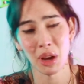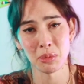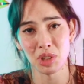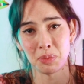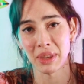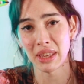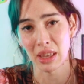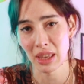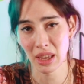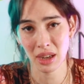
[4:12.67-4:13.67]
I'm just
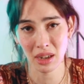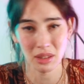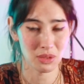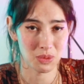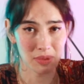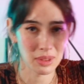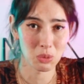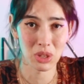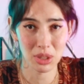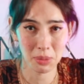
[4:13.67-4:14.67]
peeing here
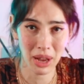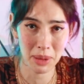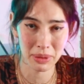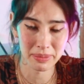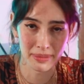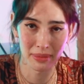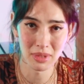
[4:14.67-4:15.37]
what's the problem?